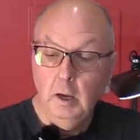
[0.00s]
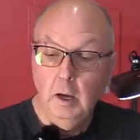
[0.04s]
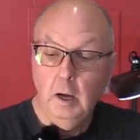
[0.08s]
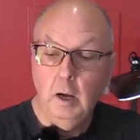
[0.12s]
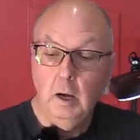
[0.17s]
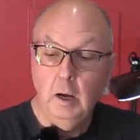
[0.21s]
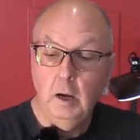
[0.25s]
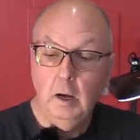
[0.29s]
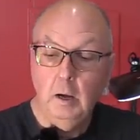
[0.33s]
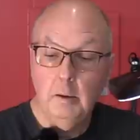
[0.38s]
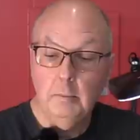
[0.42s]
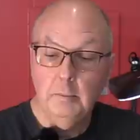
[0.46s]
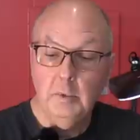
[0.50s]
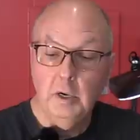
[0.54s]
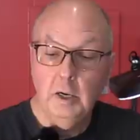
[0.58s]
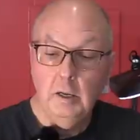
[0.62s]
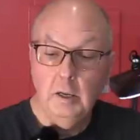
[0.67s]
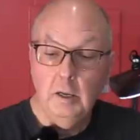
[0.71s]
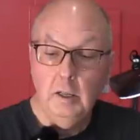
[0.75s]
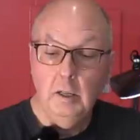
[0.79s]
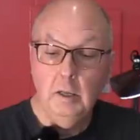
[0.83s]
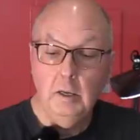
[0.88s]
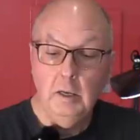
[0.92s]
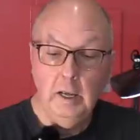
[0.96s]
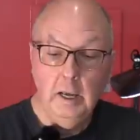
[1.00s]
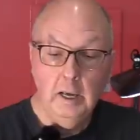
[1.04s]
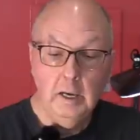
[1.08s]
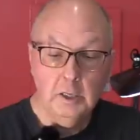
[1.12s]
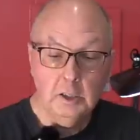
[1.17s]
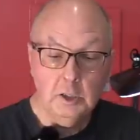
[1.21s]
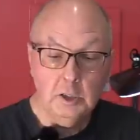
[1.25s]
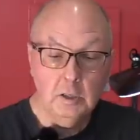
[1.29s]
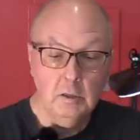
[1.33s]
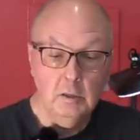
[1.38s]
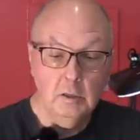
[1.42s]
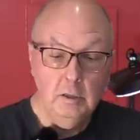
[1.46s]
But it
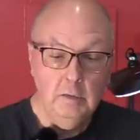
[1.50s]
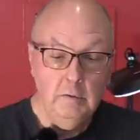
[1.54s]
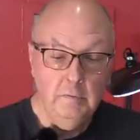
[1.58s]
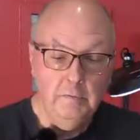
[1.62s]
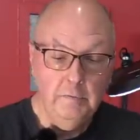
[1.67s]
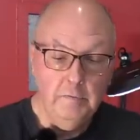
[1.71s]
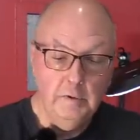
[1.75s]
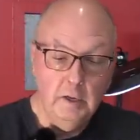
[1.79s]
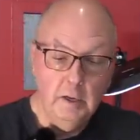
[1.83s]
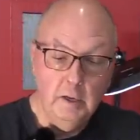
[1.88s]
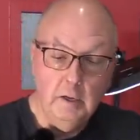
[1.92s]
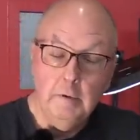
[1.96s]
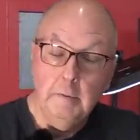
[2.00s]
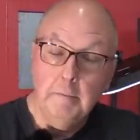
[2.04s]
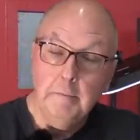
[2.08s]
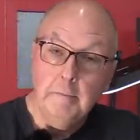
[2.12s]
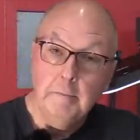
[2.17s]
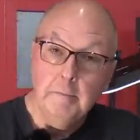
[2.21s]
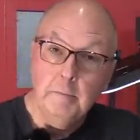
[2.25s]
actually fit